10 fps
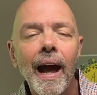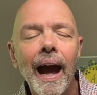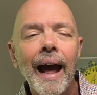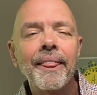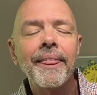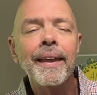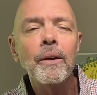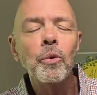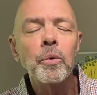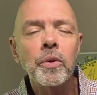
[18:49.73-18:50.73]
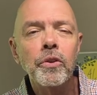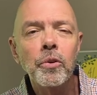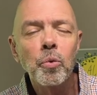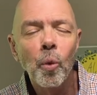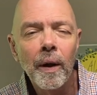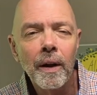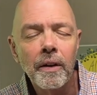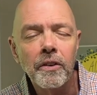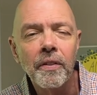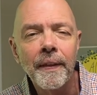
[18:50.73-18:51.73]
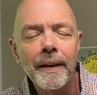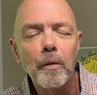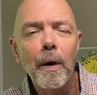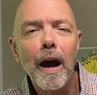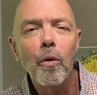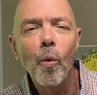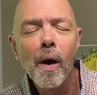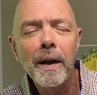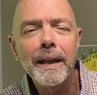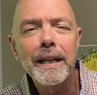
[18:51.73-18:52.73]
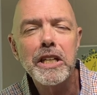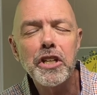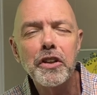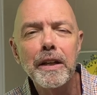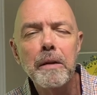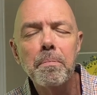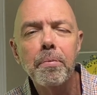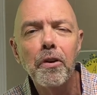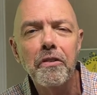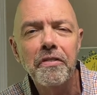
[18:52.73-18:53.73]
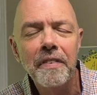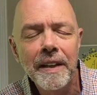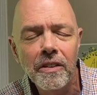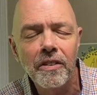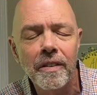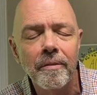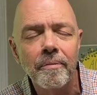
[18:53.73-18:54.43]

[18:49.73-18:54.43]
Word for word: I think we would do well to think about what is the prevention.